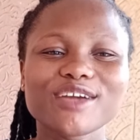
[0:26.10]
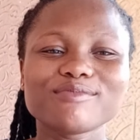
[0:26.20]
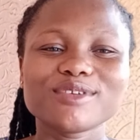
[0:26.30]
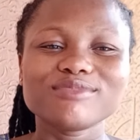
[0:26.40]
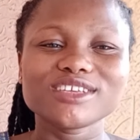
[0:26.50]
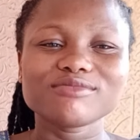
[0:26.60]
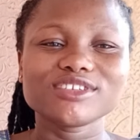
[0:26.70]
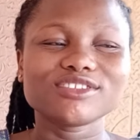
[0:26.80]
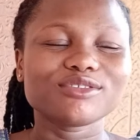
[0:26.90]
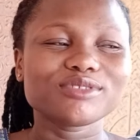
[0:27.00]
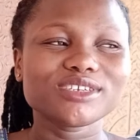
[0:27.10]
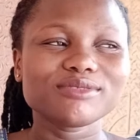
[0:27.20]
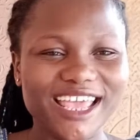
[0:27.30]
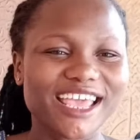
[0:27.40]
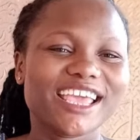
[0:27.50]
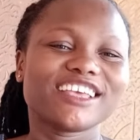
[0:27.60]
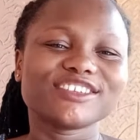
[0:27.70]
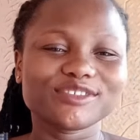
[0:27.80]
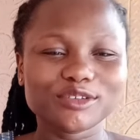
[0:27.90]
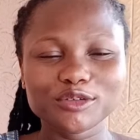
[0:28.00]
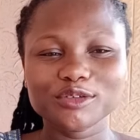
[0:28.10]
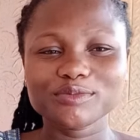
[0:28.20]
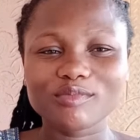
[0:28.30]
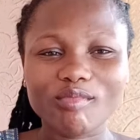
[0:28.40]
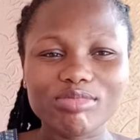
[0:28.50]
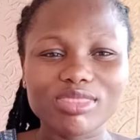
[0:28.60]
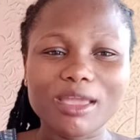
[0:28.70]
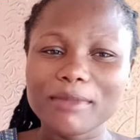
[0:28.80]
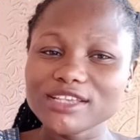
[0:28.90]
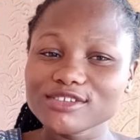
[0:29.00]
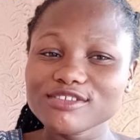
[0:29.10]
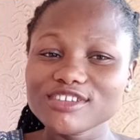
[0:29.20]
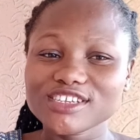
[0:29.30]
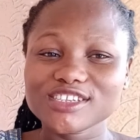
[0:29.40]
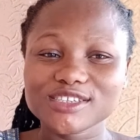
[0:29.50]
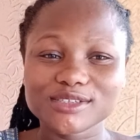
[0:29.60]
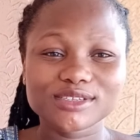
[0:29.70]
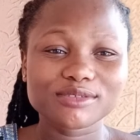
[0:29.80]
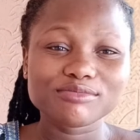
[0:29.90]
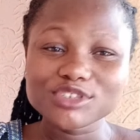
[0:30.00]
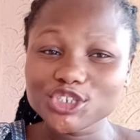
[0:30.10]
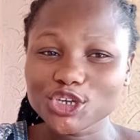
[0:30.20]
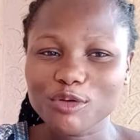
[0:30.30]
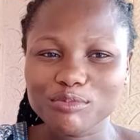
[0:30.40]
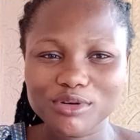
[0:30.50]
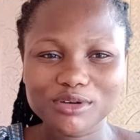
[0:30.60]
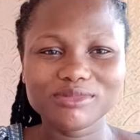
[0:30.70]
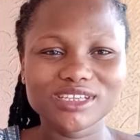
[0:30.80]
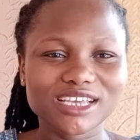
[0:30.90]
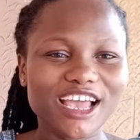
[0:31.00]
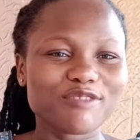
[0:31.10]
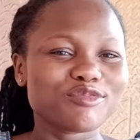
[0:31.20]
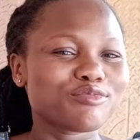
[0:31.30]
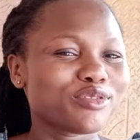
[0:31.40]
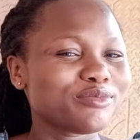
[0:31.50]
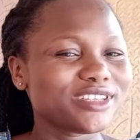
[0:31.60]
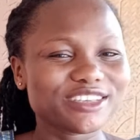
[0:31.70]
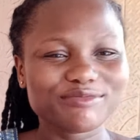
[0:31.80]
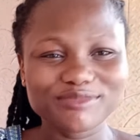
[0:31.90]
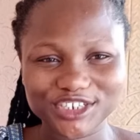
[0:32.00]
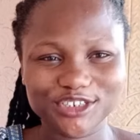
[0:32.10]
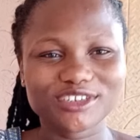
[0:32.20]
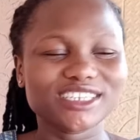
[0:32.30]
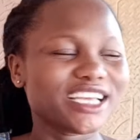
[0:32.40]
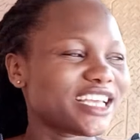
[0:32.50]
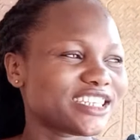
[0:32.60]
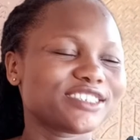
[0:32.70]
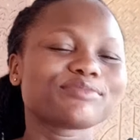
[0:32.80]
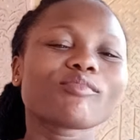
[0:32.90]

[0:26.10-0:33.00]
Public mission, which means so my school is Mission Public, Abi. Public Mission, yes.